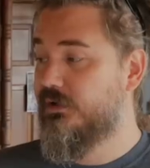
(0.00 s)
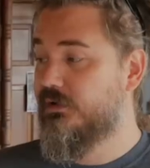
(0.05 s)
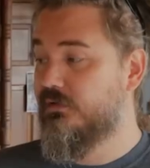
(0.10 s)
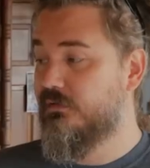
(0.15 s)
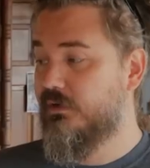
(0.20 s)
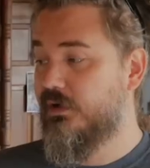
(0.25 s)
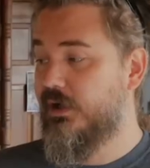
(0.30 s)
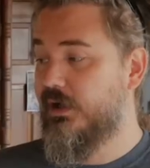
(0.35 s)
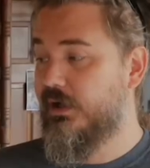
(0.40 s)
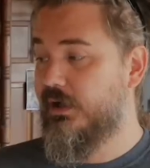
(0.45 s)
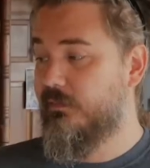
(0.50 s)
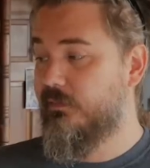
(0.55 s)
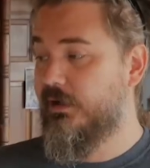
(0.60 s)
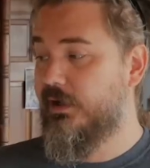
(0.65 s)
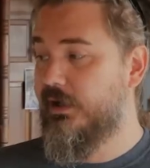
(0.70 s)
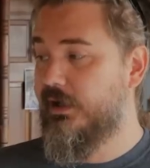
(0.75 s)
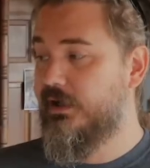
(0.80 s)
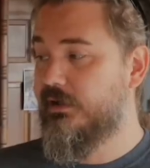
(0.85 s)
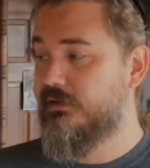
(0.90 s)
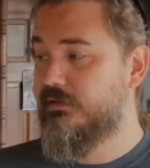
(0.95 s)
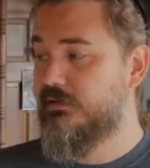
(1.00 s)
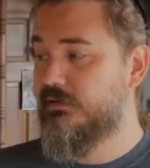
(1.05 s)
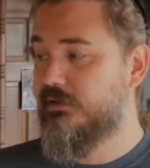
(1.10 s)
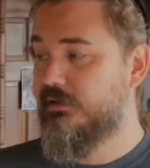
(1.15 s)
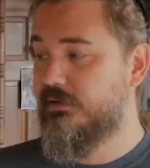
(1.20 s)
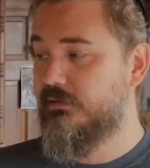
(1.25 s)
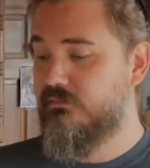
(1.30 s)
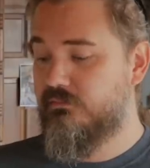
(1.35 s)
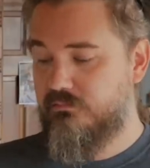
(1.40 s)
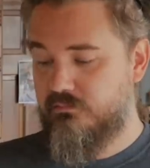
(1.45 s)
into rye may
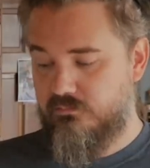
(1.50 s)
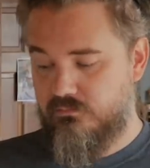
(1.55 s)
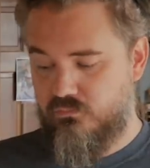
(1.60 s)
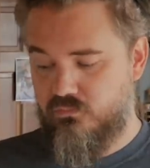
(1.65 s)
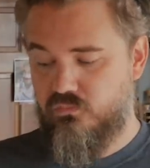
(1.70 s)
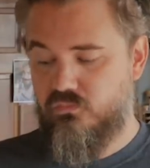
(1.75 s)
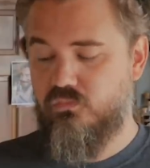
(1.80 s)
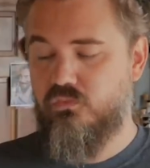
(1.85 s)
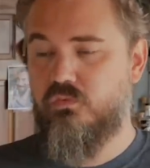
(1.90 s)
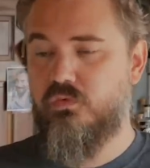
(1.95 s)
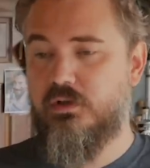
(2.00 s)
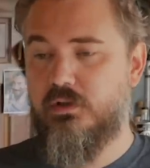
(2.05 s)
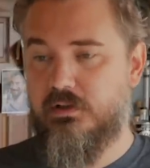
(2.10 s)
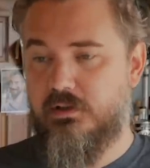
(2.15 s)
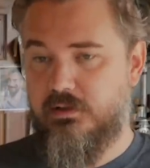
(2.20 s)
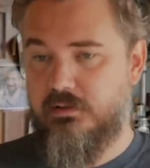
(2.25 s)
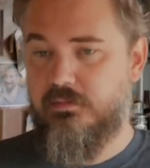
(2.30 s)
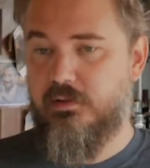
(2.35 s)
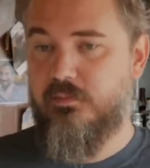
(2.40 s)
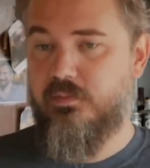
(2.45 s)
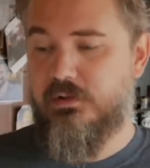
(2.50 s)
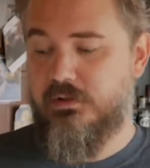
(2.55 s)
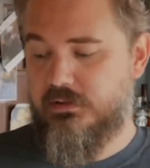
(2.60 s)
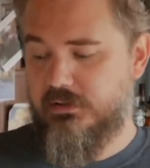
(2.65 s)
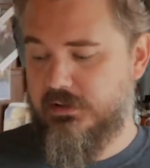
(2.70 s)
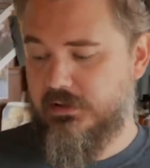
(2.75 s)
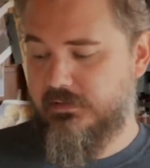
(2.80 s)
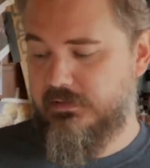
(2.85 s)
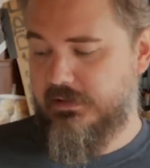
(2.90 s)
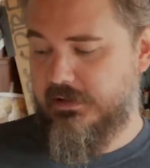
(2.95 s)
actually really
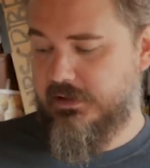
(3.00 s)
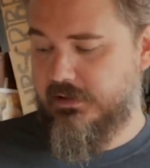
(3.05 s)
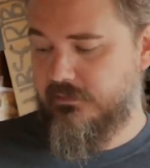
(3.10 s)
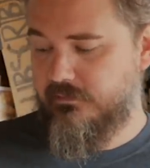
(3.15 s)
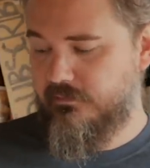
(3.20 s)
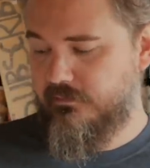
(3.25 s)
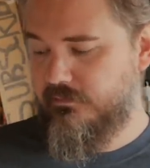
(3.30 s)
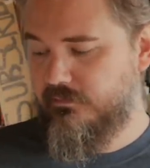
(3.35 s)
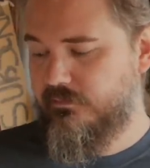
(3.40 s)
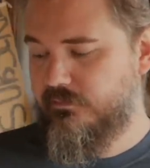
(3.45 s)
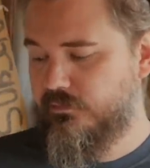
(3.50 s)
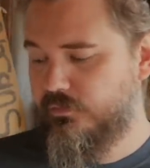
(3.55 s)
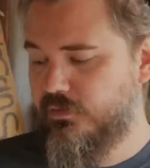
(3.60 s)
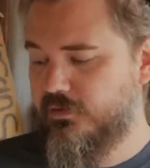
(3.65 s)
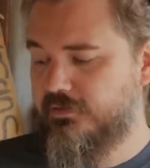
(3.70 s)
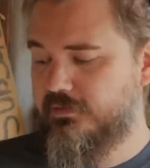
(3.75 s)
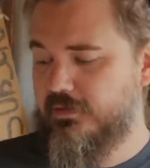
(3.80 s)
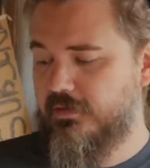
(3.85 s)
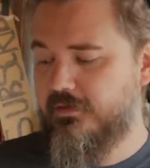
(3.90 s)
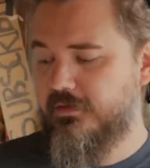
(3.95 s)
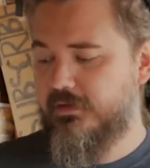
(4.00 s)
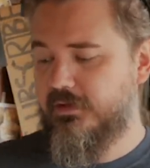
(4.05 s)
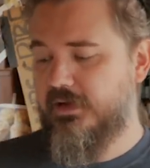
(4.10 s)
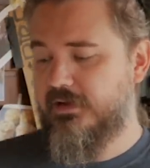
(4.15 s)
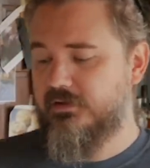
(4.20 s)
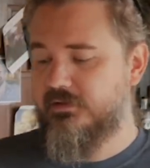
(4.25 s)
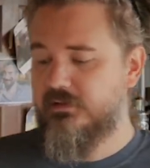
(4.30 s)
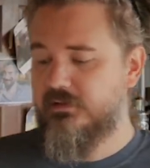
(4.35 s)
appreciate that more so than us.